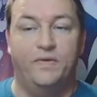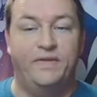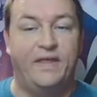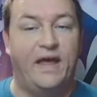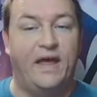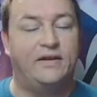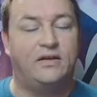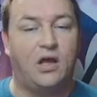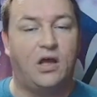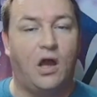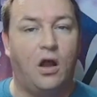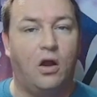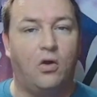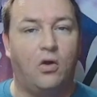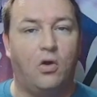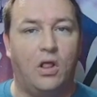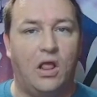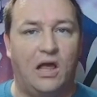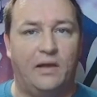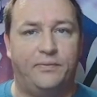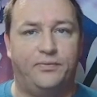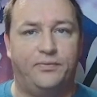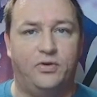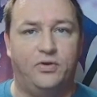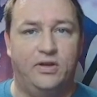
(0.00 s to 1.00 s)
When that
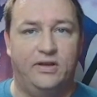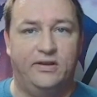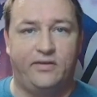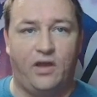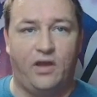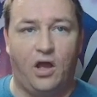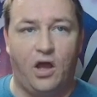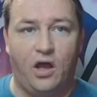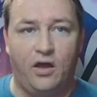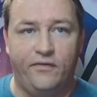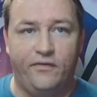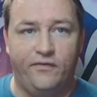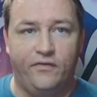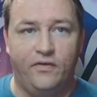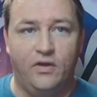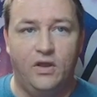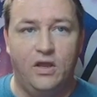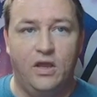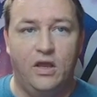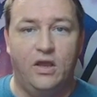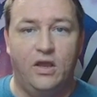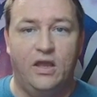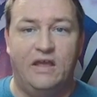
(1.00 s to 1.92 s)
toggle option is off,